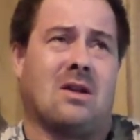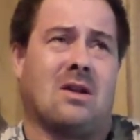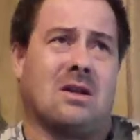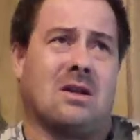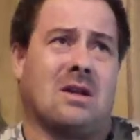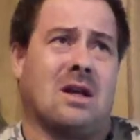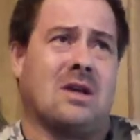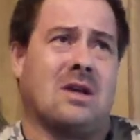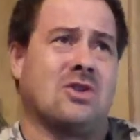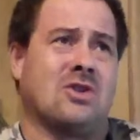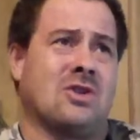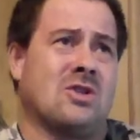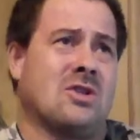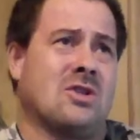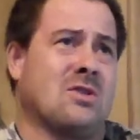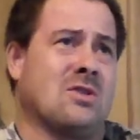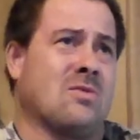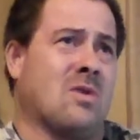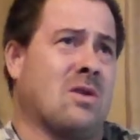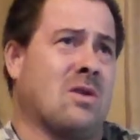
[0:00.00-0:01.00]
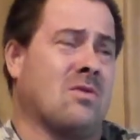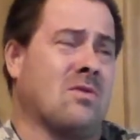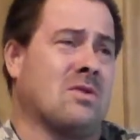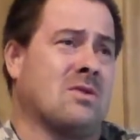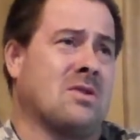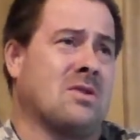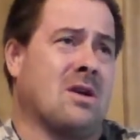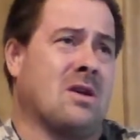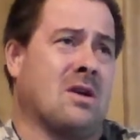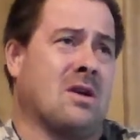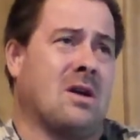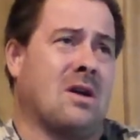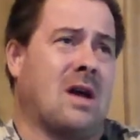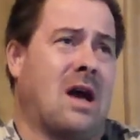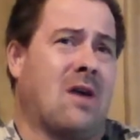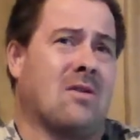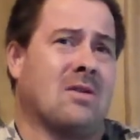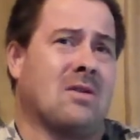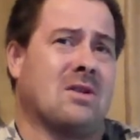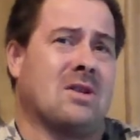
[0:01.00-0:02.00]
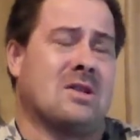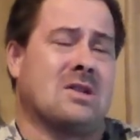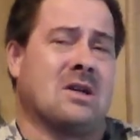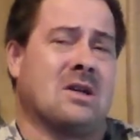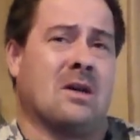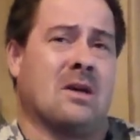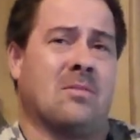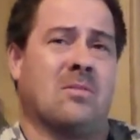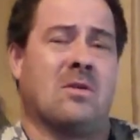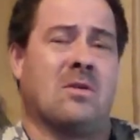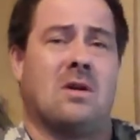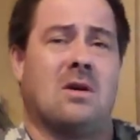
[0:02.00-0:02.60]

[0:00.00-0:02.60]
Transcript: Legends is what was out at the time.